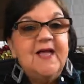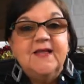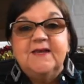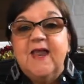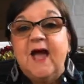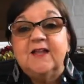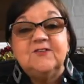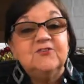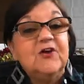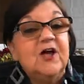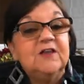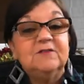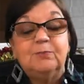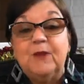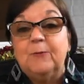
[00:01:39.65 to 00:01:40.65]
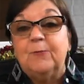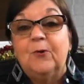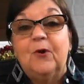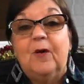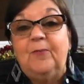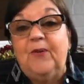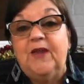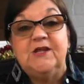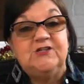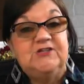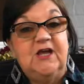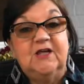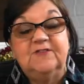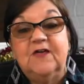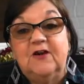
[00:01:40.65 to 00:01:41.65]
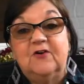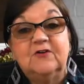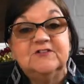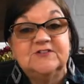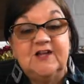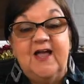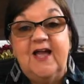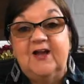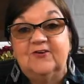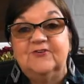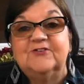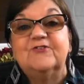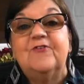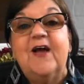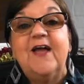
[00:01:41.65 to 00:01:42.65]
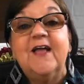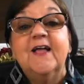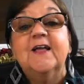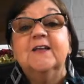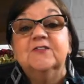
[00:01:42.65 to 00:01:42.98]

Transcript: not to cut people a paycheck that are slackers, right?